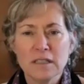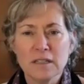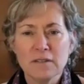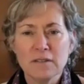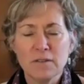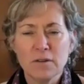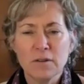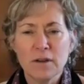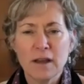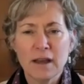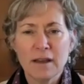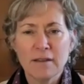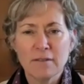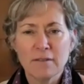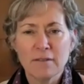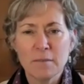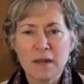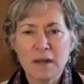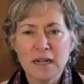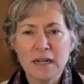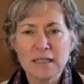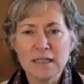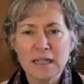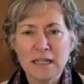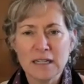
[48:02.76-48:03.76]
if you have a
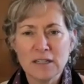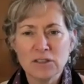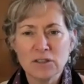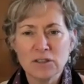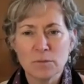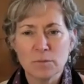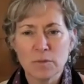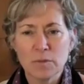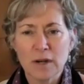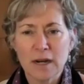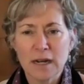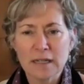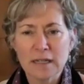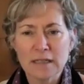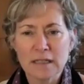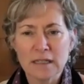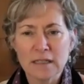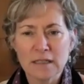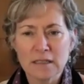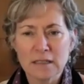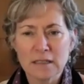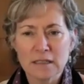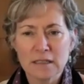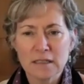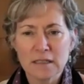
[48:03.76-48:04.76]
meditation
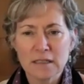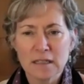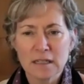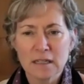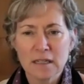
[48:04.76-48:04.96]
practice.